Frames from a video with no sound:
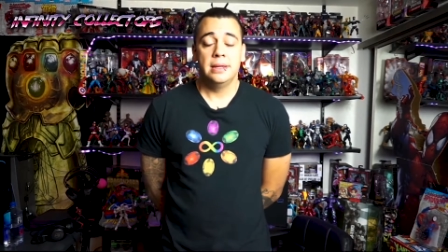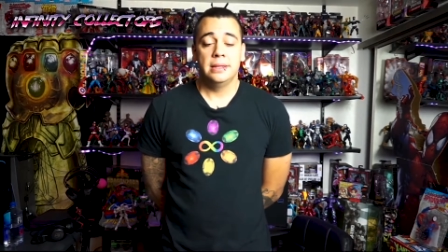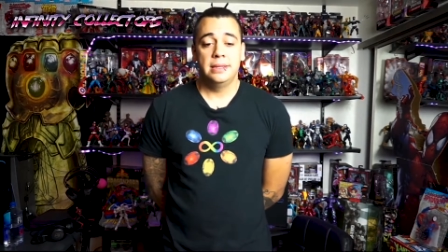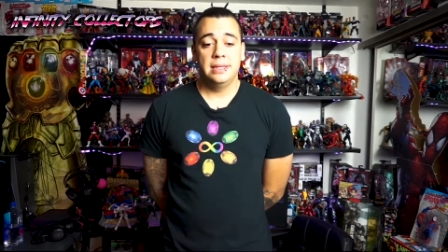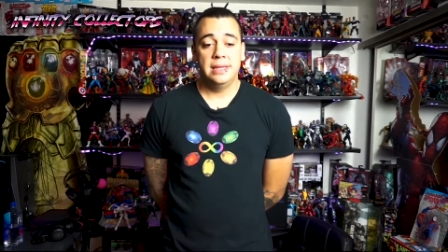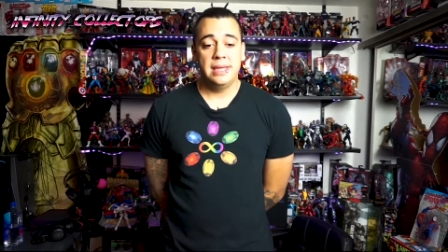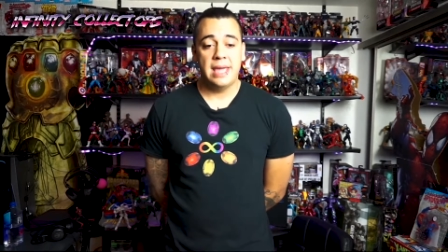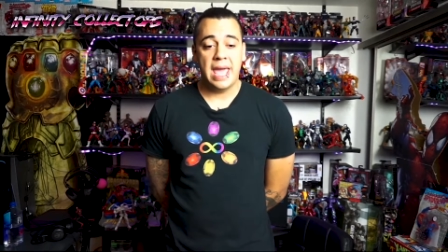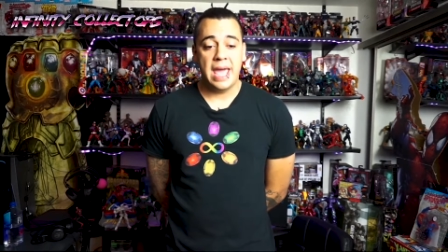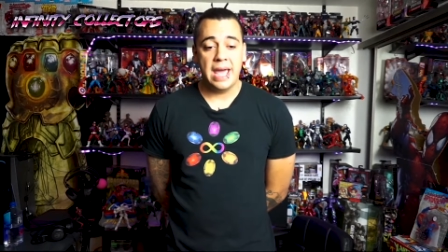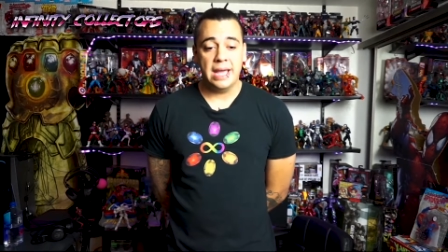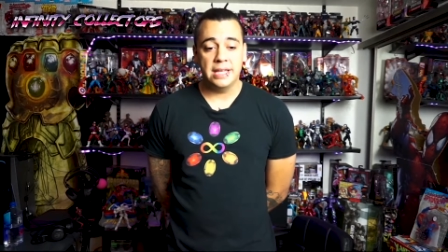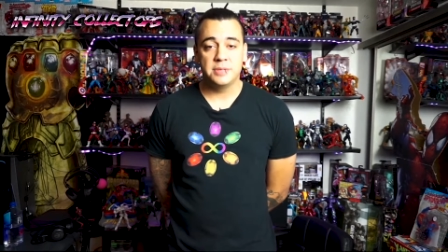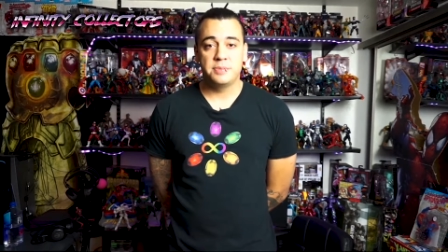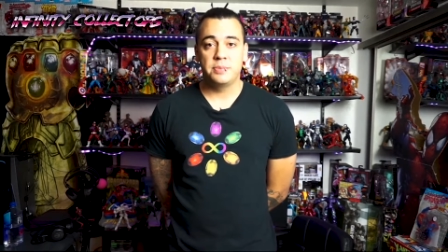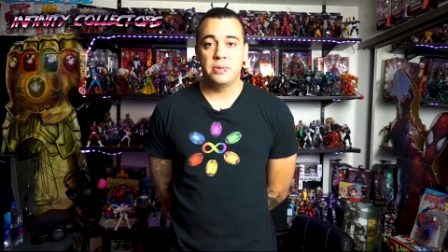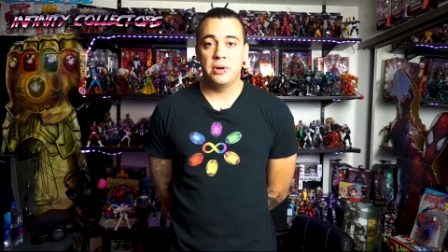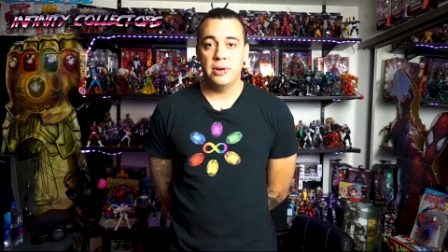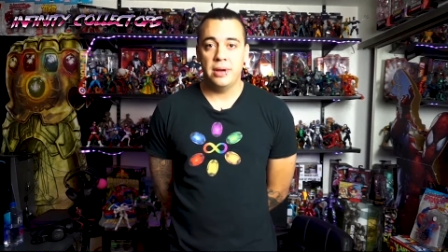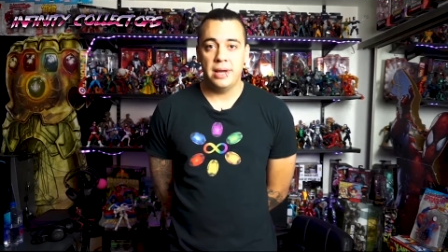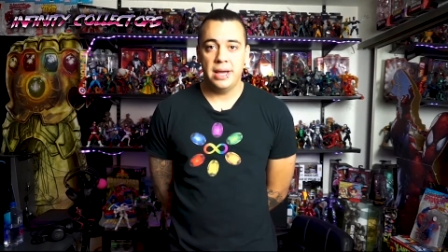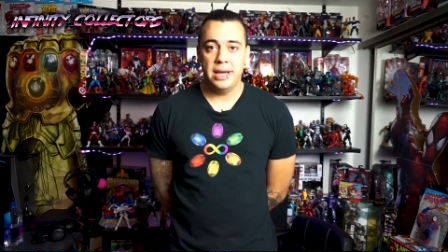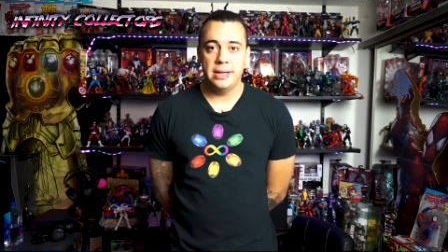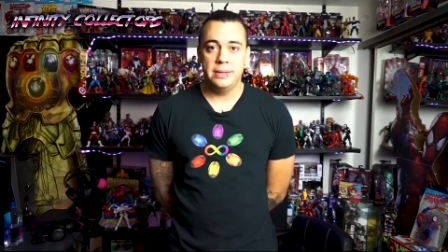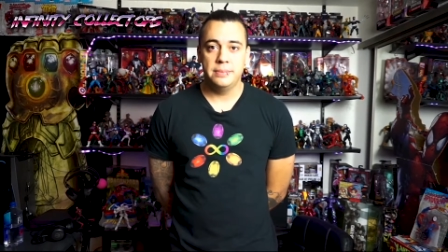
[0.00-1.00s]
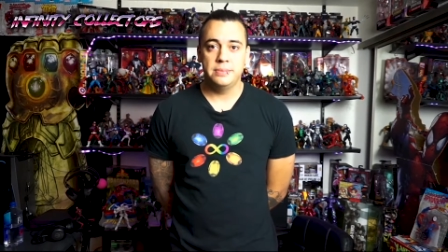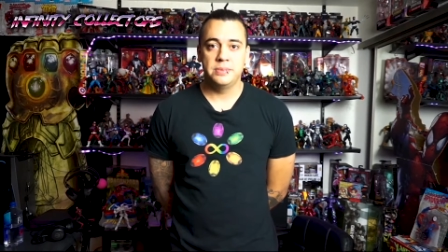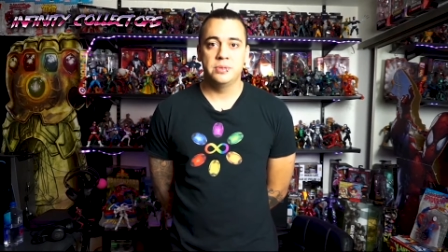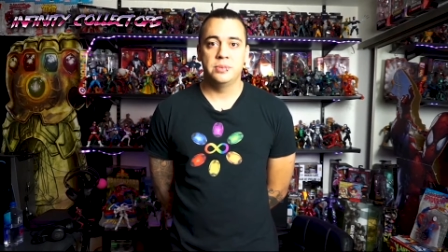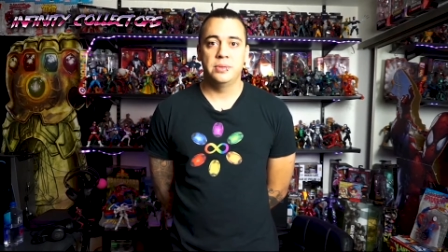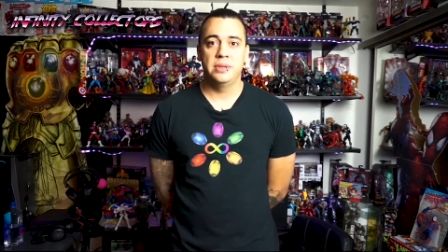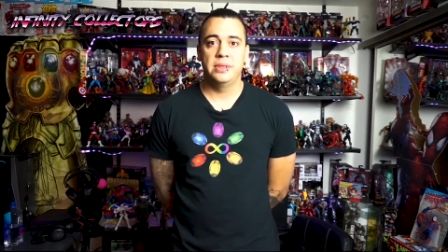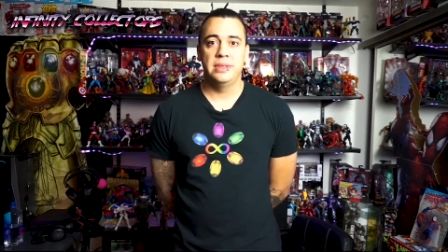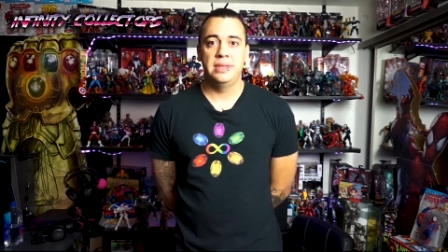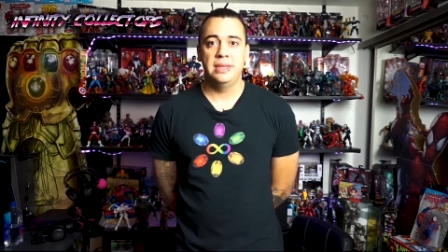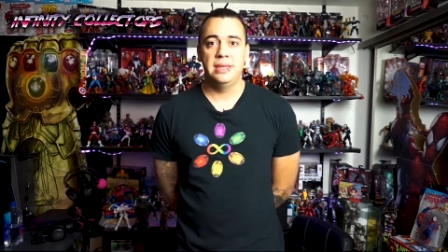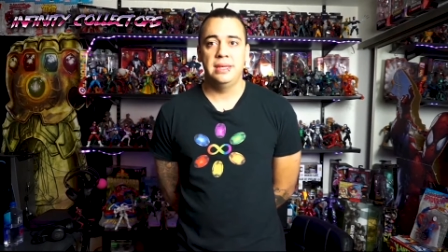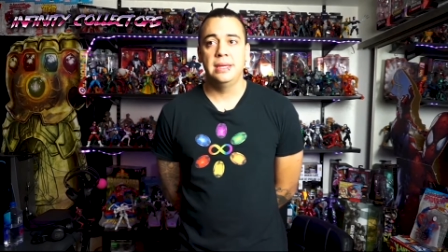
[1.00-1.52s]
the Hasbro items
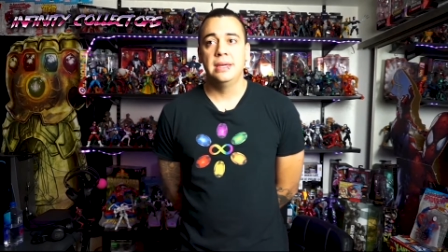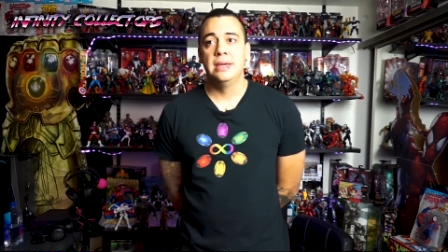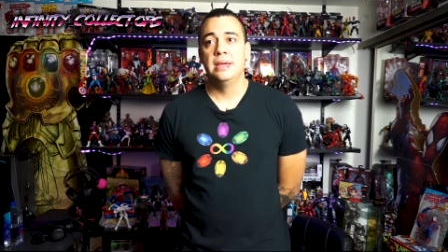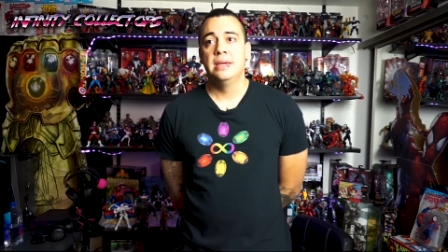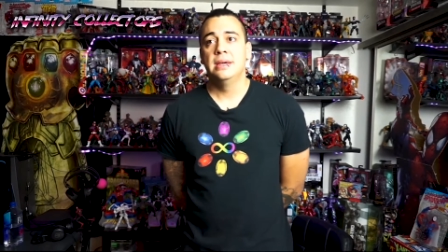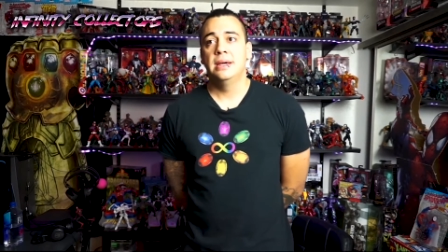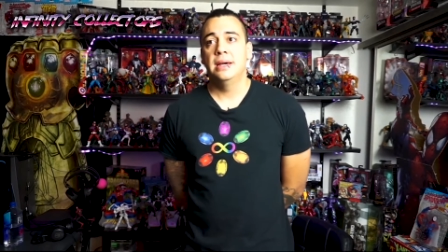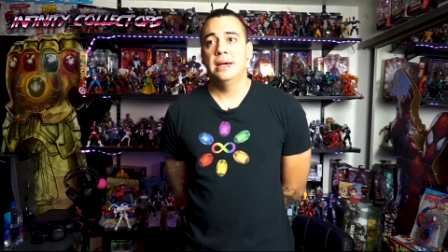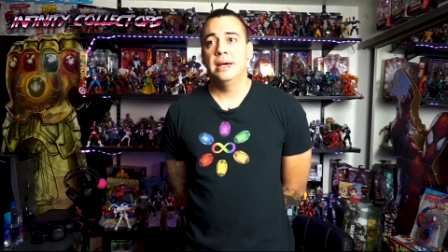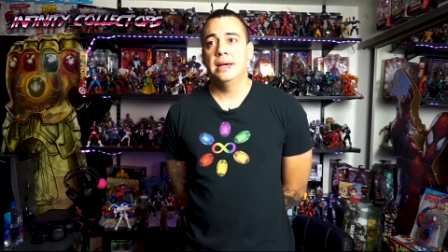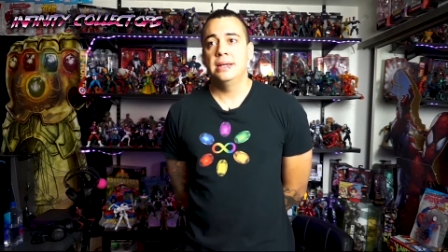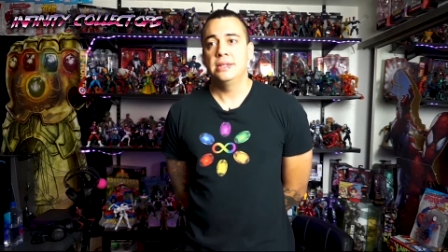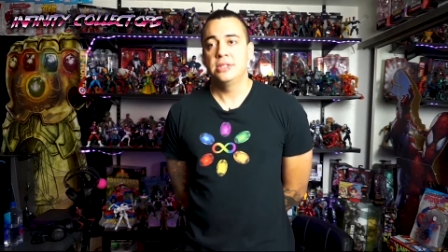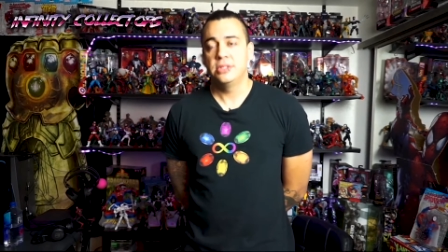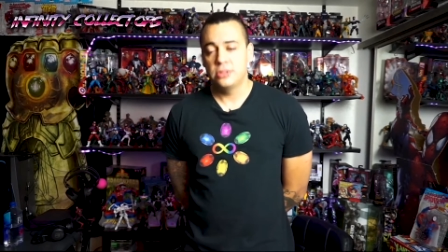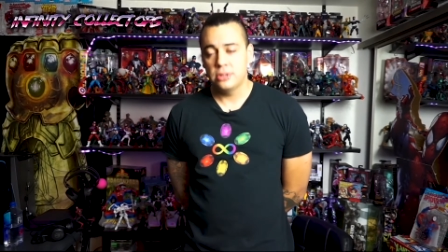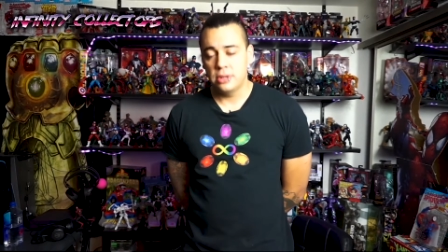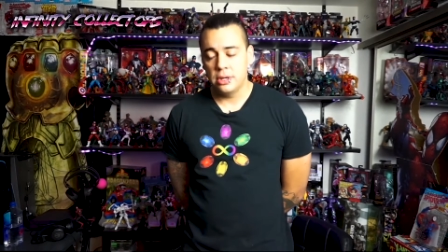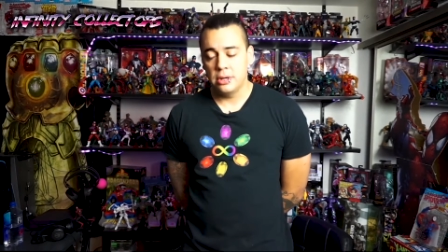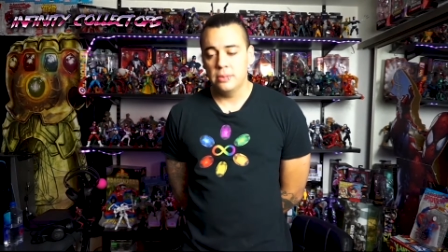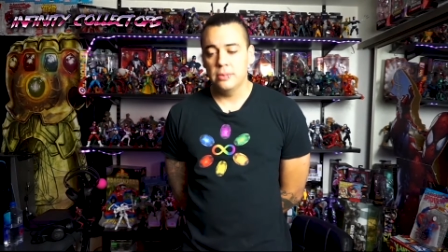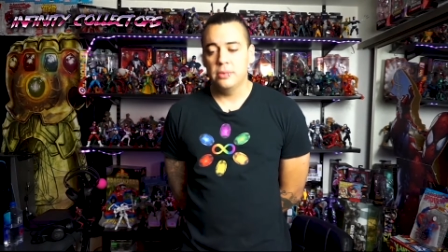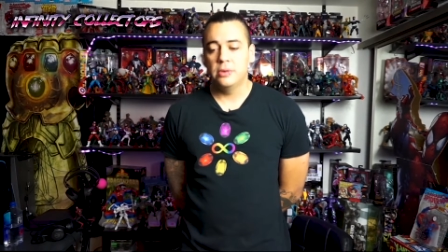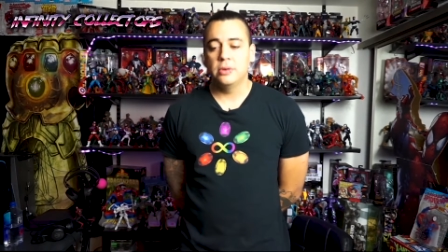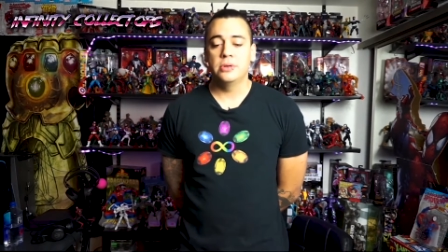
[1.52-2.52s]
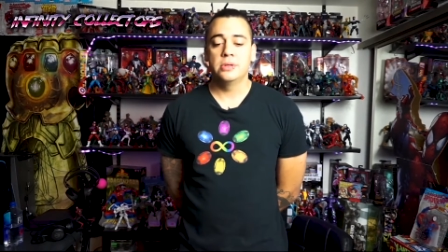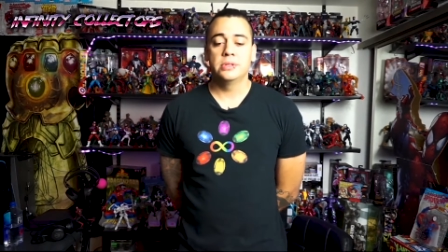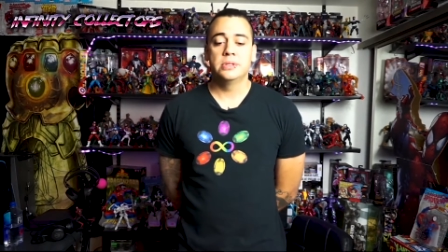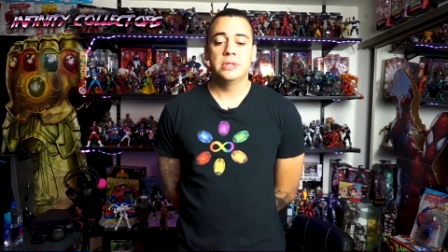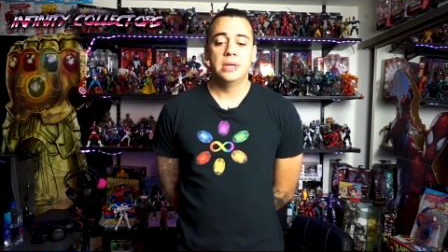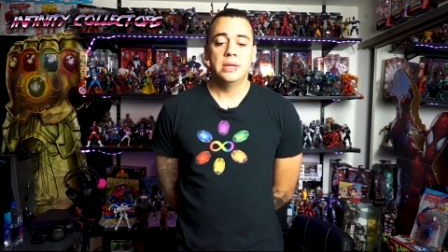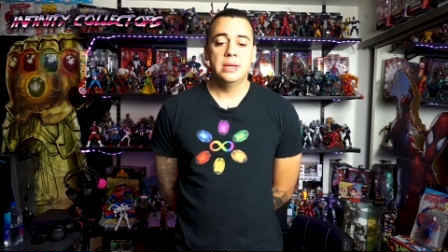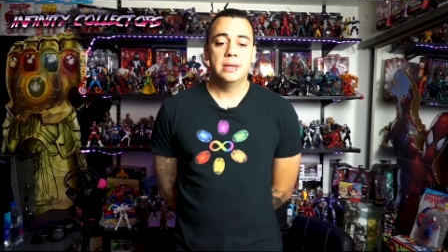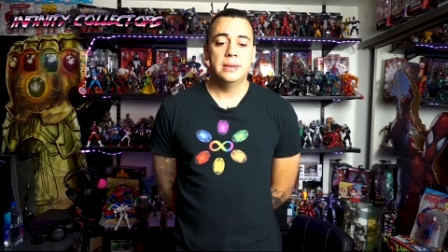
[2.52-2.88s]
with the uh, Star Wars,